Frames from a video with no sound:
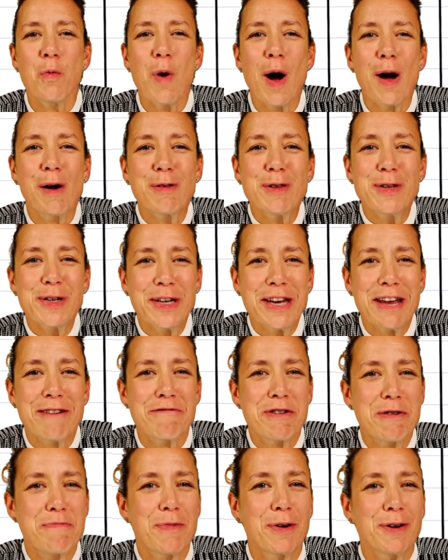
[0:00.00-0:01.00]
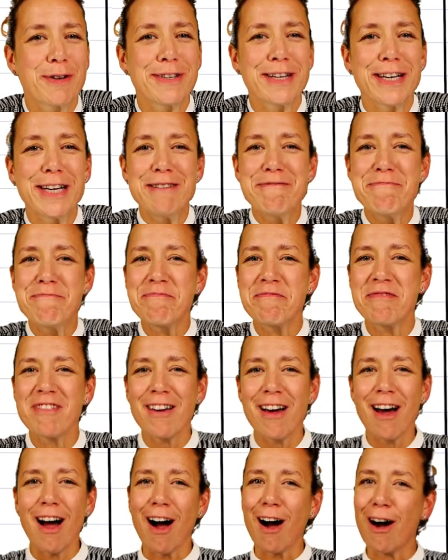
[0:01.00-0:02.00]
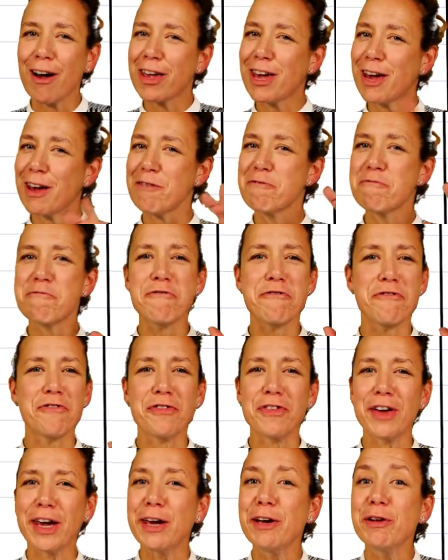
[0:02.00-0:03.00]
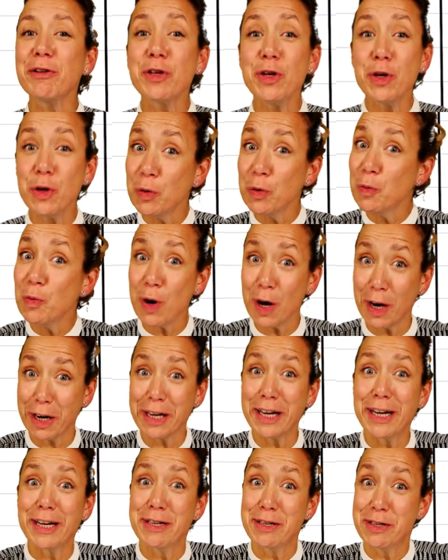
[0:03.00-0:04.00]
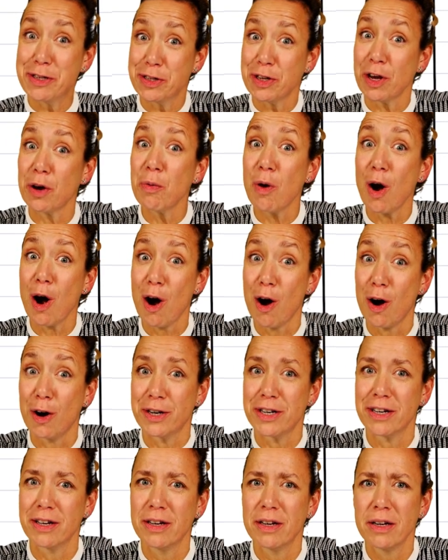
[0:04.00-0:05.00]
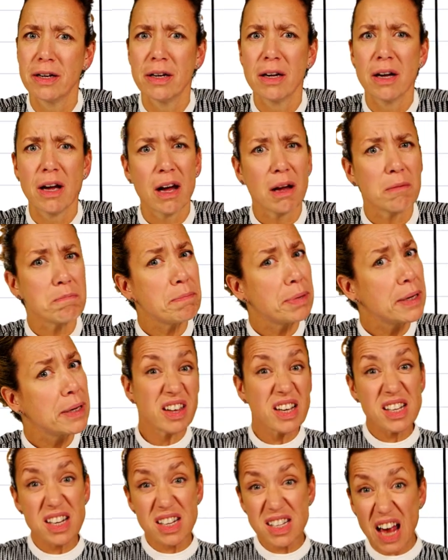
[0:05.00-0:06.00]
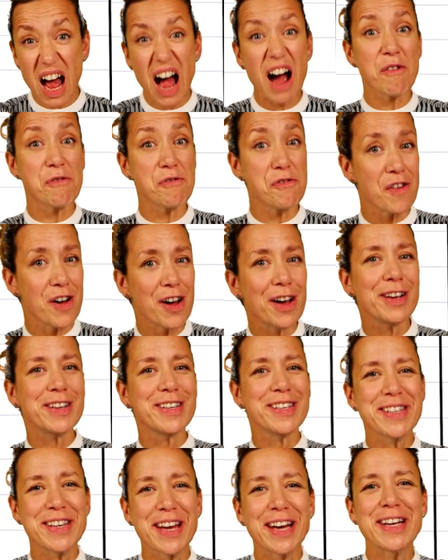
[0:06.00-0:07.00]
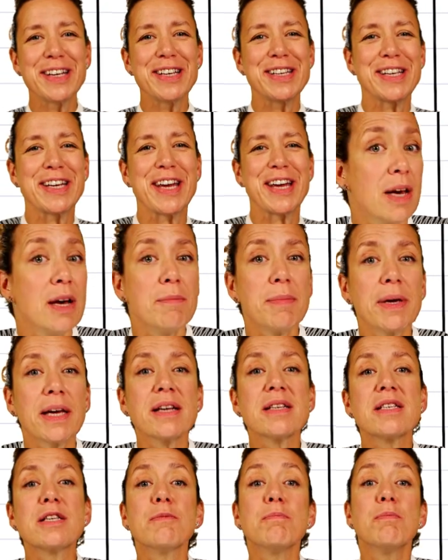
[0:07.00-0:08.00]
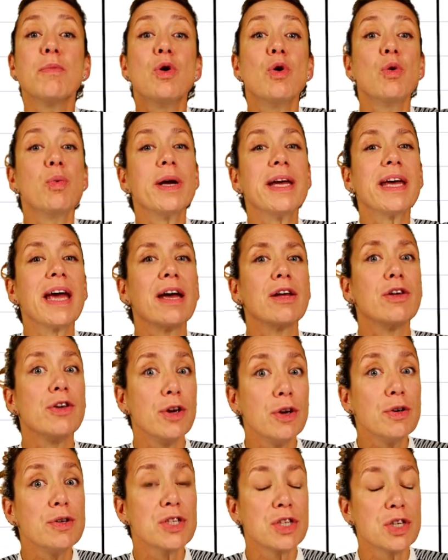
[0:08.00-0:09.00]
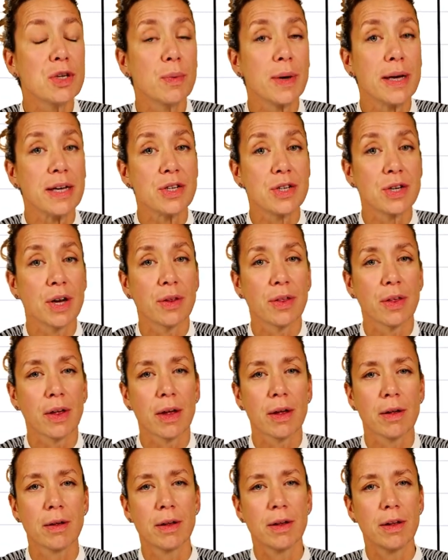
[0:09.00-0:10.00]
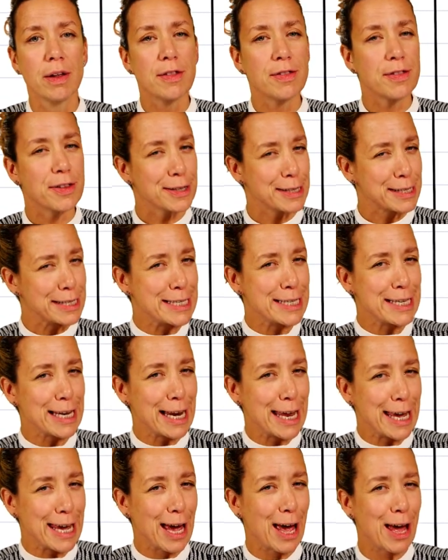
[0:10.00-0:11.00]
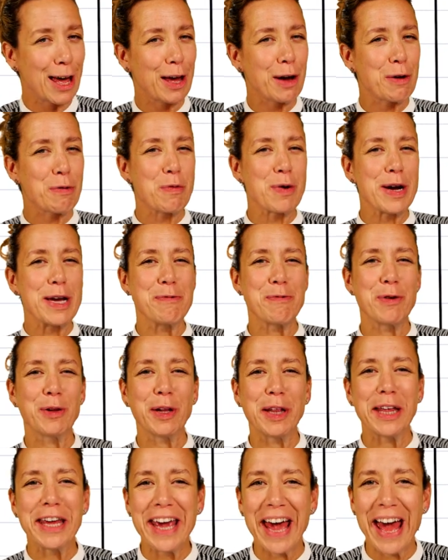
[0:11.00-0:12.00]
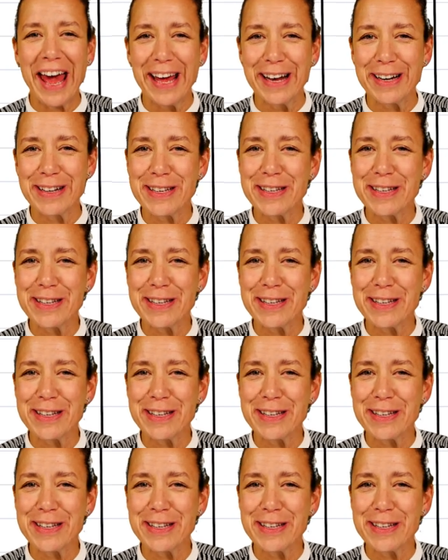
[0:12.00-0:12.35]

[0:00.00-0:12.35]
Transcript: Well done, everybody. I can feel you working so hard. And this is our first day together because the more we get used to each other, the slicker we will get.